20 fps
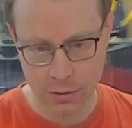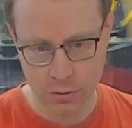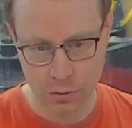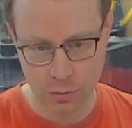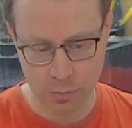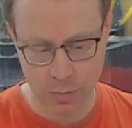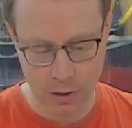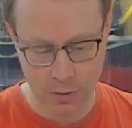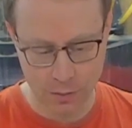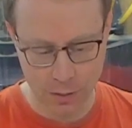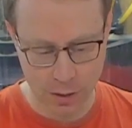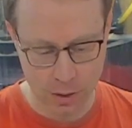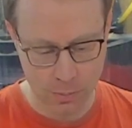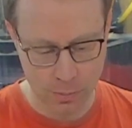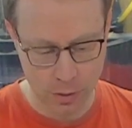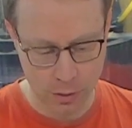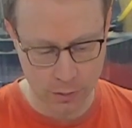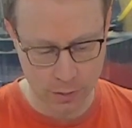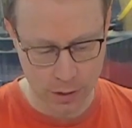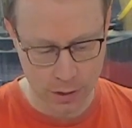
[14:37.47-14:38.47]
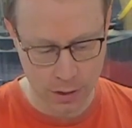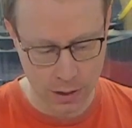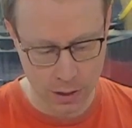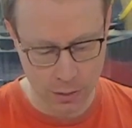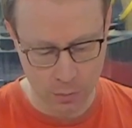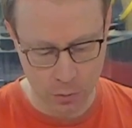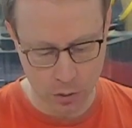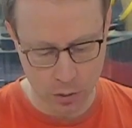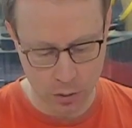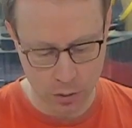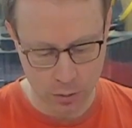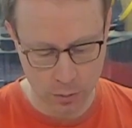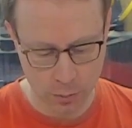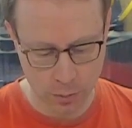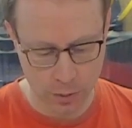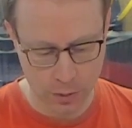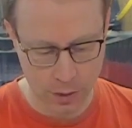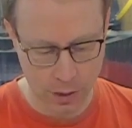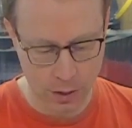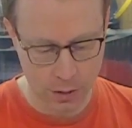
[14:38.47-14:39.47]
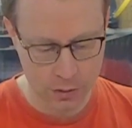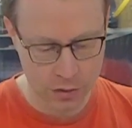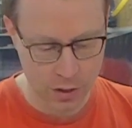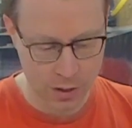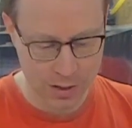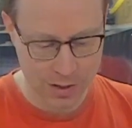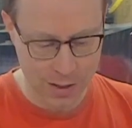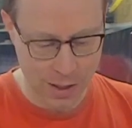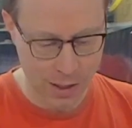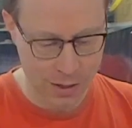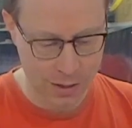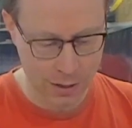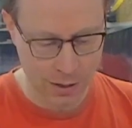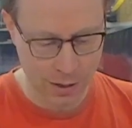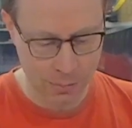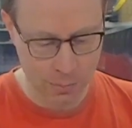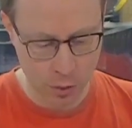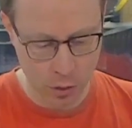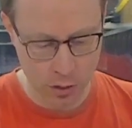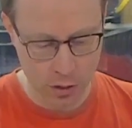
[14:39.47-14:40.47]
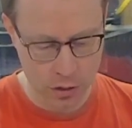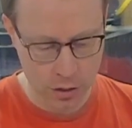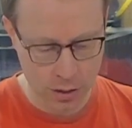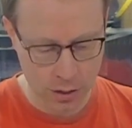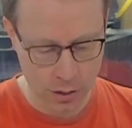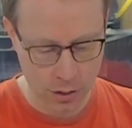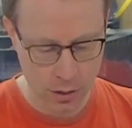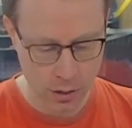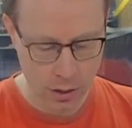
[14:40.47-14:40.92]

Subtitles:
to be very perfect anymore without just sanding and polishing.